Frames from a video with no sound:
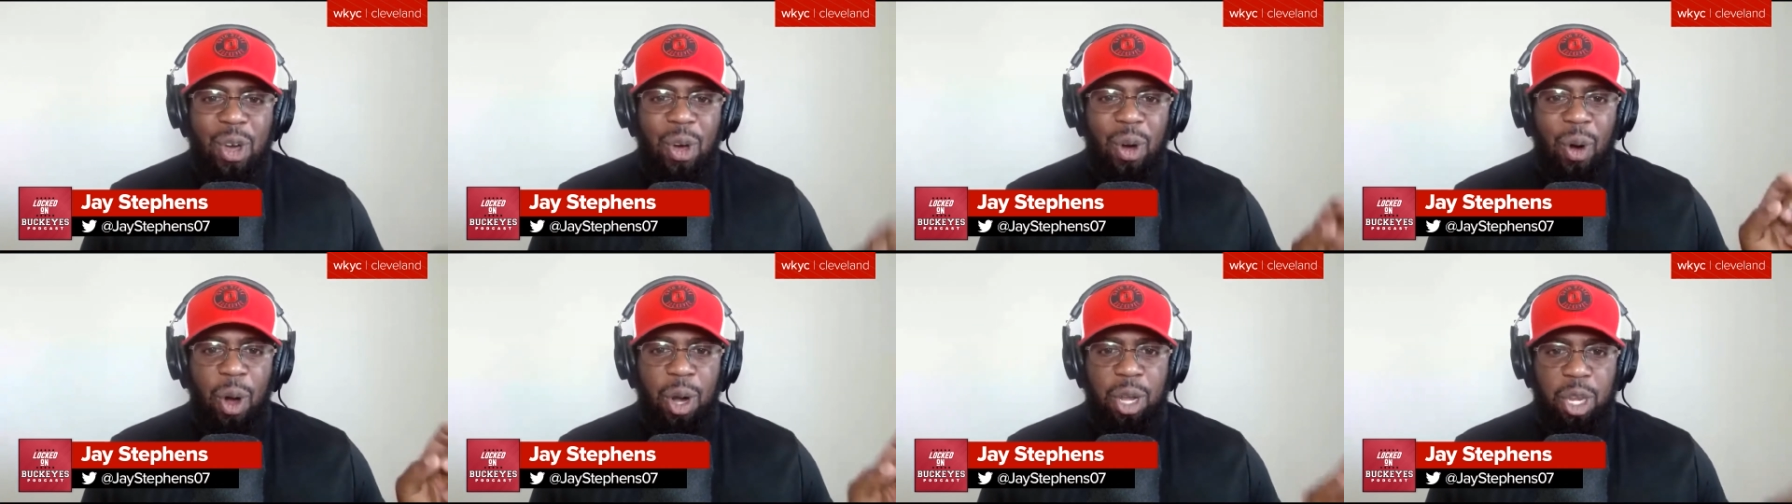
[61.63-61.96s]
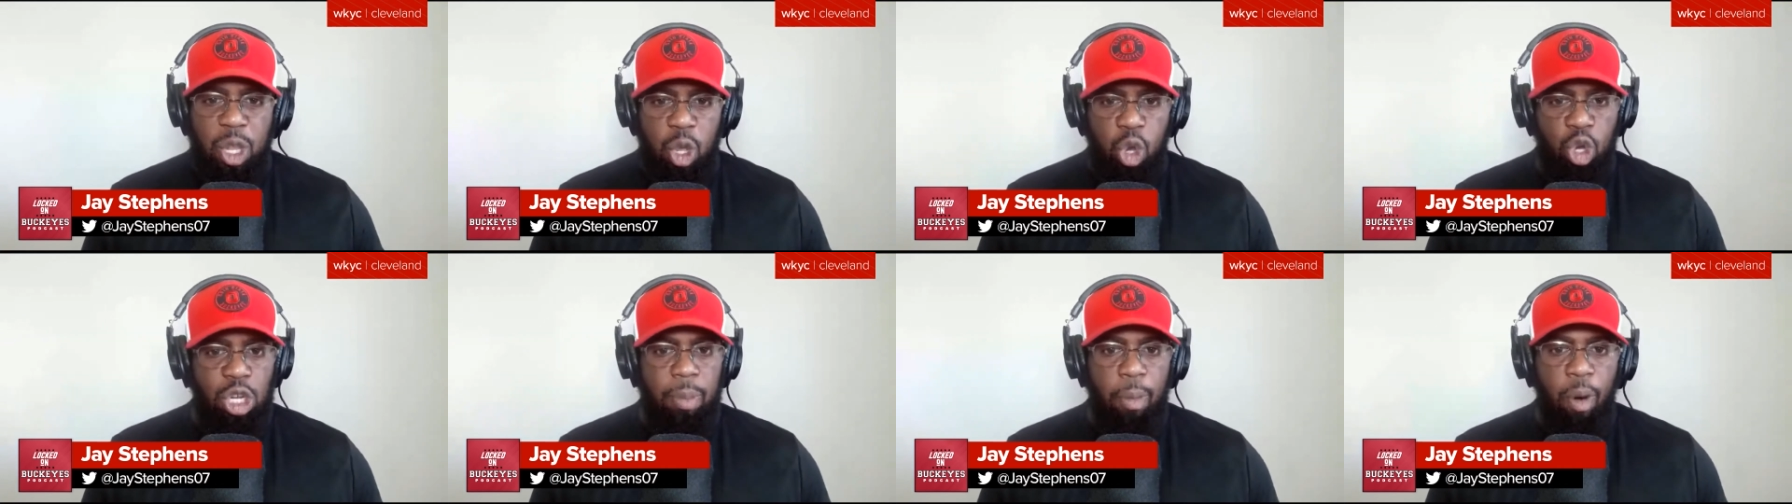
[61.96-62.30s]
on
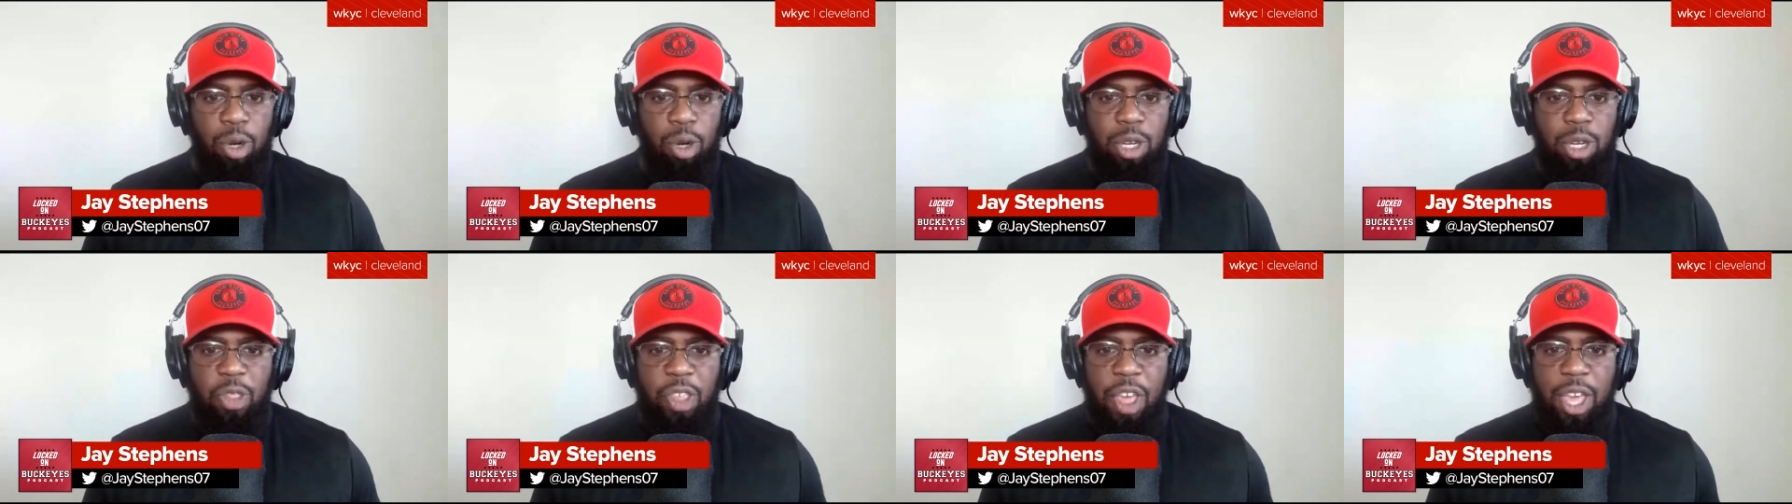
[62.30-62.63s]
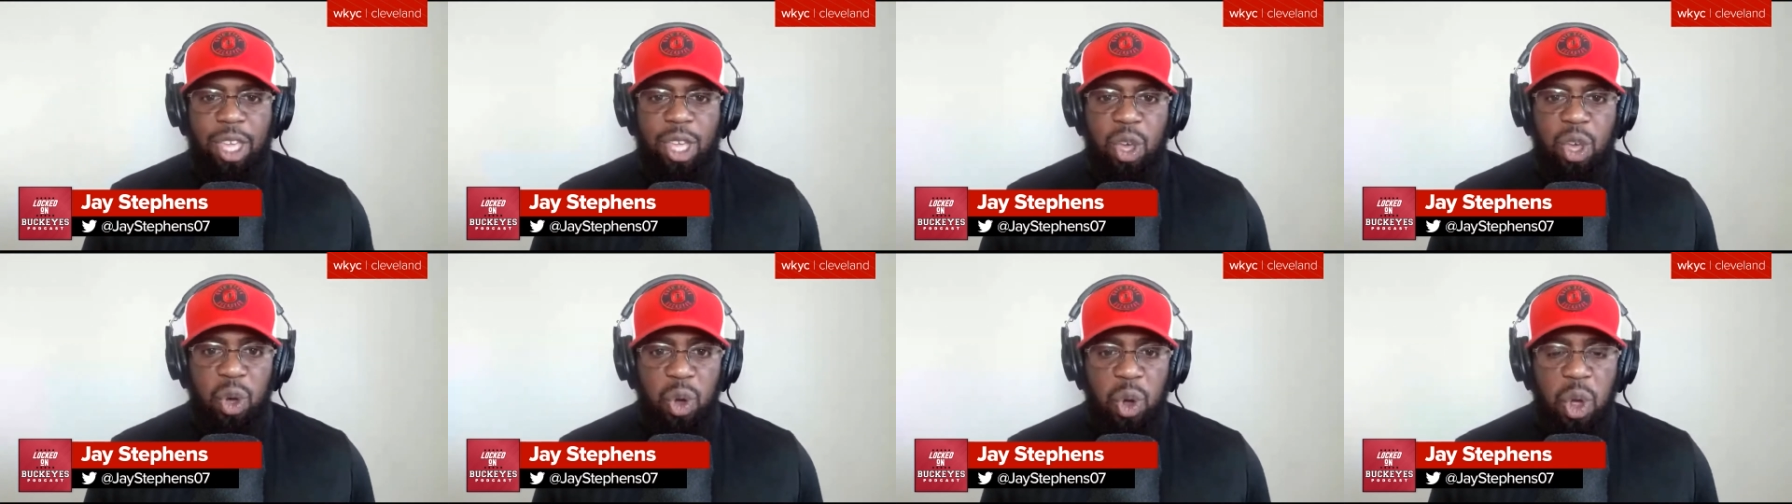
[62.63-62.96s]
YouTube, I want to
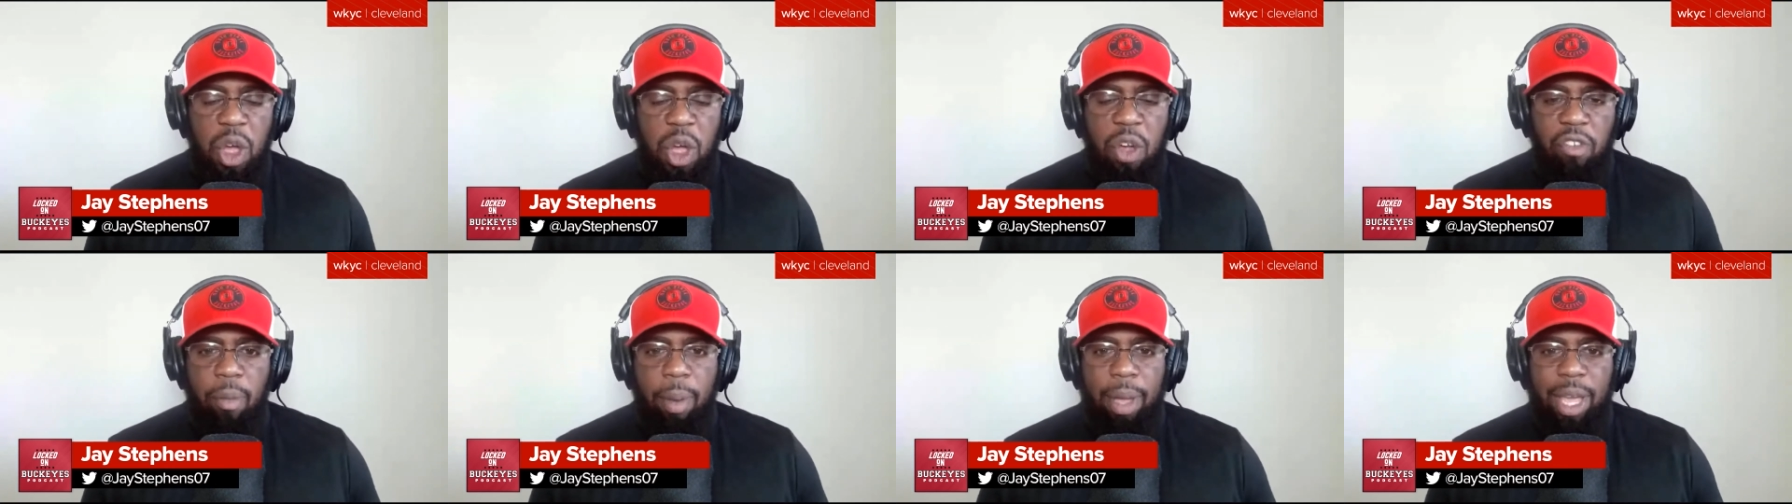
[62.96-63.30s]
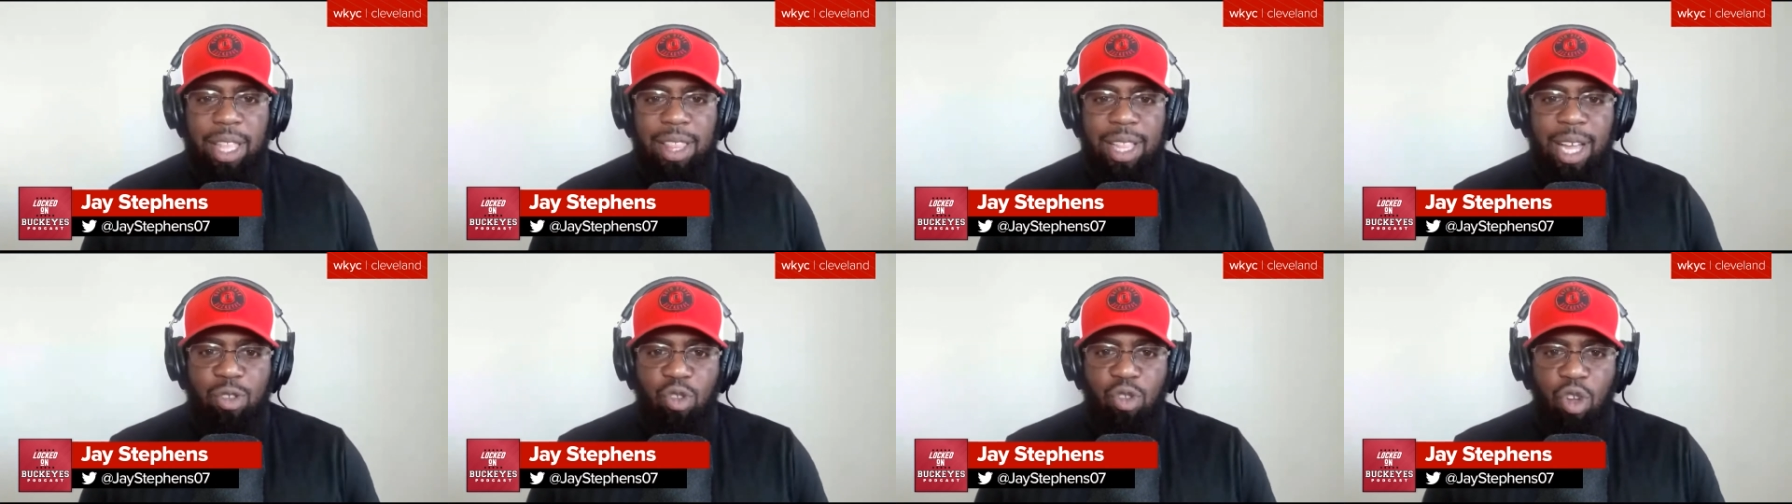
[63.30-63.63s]
thank you for
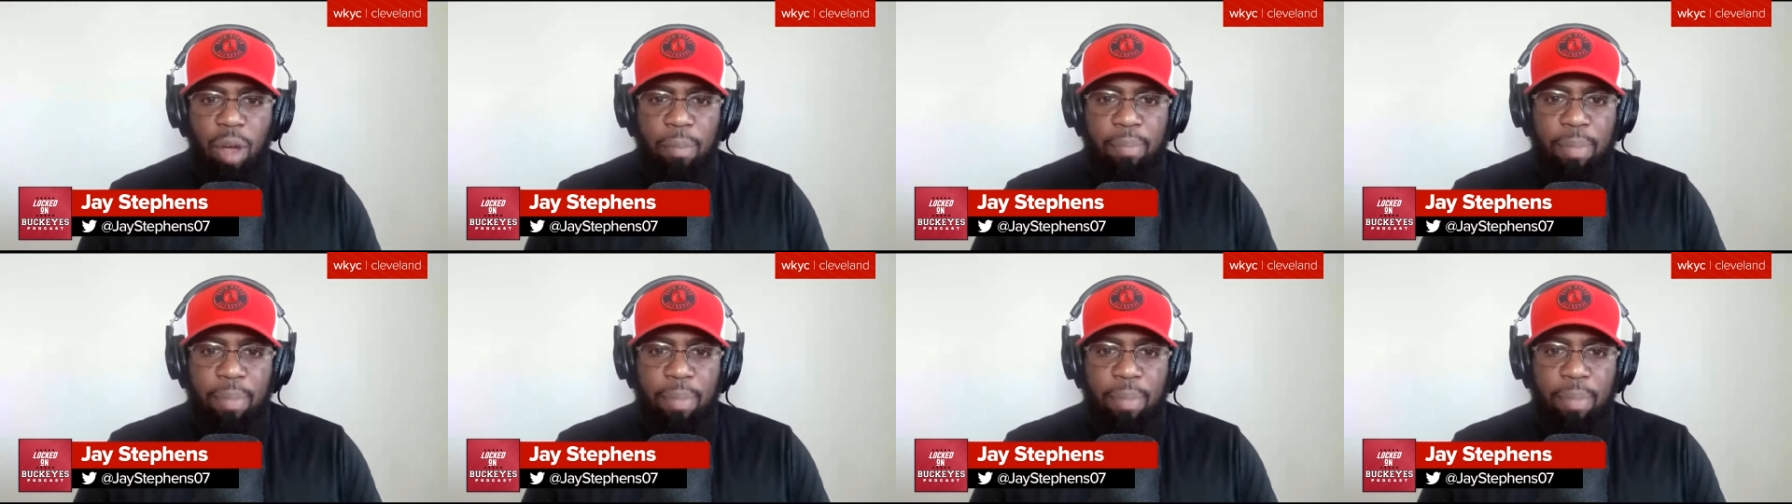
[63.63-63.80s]
making Locked On